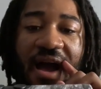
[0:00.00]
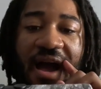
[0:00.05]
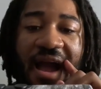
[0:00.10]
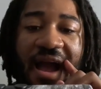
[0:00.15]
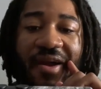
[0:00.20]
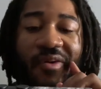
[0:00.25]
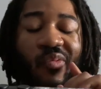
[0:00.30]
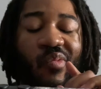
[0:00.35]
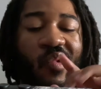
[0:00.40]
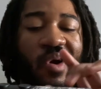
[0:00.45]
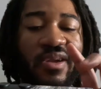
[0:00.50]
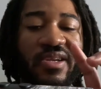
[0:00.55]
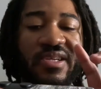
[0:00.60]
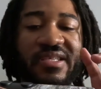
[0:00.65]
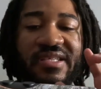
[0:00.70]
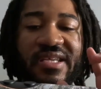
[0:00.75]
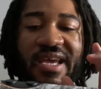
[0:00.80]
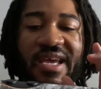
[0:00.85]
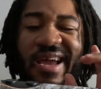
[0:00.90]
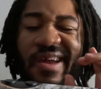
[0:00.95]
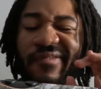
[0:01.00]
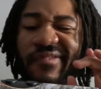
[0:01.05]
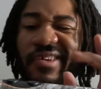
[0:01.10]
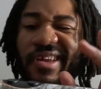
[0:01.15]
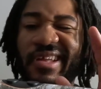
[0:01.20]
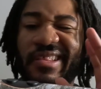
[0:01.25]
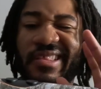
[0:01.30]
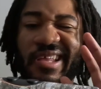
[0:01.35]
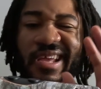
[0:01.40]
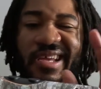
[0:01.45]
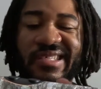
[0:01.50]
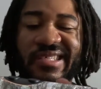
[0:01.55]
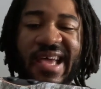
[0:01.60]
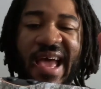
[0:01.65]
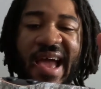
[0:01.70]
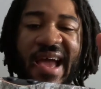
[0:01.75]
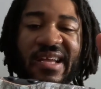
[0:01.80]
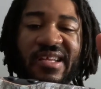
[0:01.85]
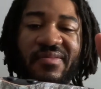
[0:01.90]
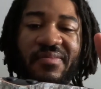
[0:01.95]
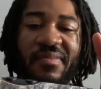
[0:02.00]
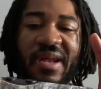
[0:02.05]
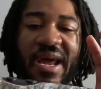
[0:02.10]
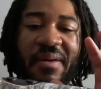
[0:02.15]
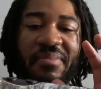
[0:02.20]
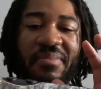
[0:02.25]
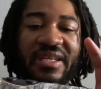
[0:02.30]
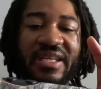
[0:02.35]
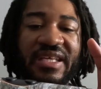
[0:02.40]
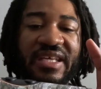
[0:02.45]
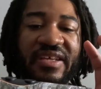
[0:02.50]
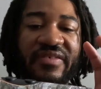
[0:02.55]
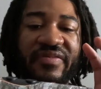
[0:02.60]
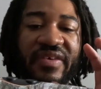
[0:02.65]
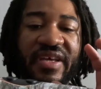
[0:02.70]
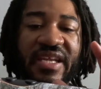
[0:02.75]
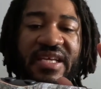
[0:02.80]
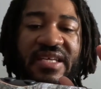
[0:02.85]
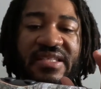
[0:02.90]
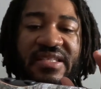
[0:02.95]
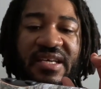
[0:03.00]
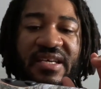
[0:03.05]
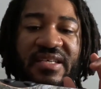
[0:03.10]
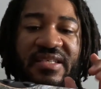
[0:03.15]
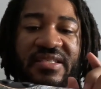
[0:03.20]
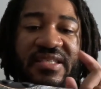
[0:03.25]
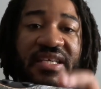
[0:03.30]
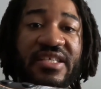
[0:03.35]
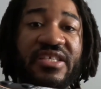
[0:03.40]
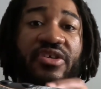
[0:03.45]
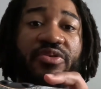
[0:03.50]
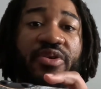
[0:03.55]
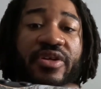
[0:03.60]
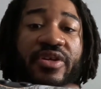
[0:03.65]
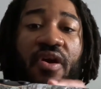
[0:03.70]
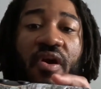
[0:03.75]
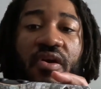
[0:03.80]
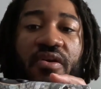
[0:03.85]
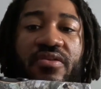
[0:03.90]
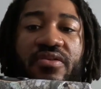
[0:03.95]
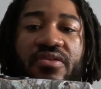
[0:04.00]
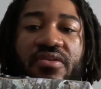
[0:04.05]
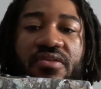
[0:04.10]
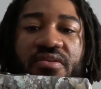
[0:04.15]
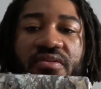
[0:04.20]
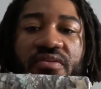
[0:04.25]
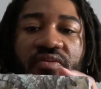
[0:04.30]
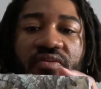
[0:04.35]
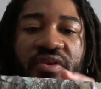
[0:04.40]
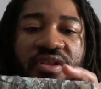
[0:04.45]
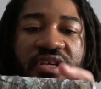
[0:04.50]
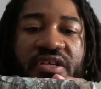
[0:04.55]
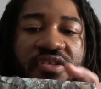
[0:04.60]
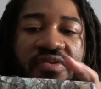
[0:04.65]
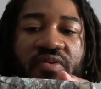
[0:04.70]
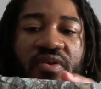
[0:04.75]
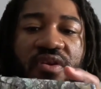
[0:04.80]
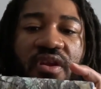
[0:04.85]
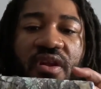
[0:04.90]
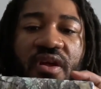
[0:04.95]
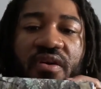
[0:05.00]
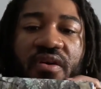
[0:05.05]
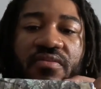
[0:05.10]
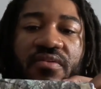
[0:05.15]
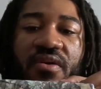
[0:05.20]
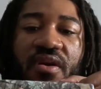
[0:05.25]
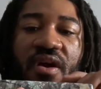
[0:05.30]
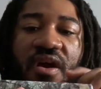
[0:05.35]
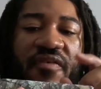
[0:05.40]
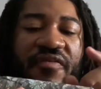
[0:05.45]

I want to say, I forget the exact, but I believe it is 600 yards with this one alone.